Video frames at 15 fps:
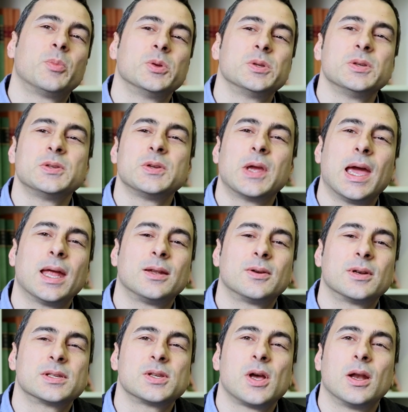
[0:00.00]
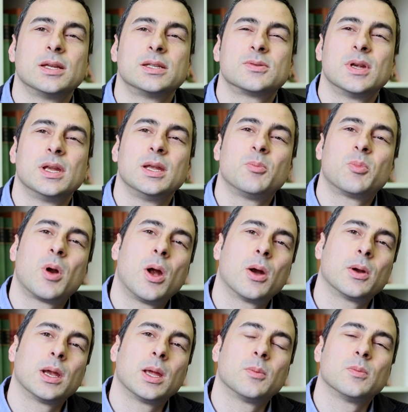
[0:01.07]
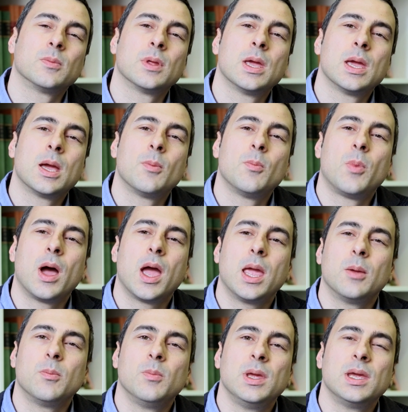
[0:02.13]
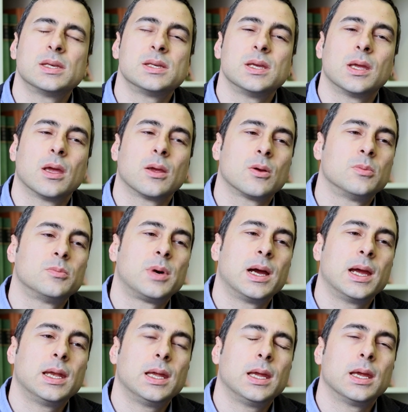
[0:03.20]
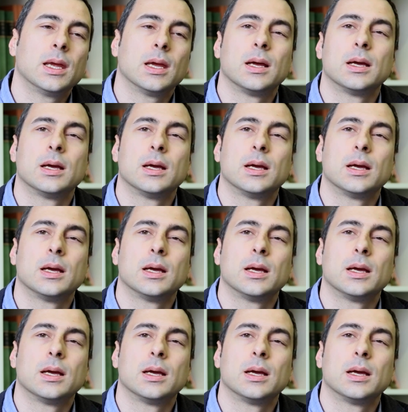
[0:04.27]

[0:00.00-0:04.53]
putting together a solid training program by mixing and combining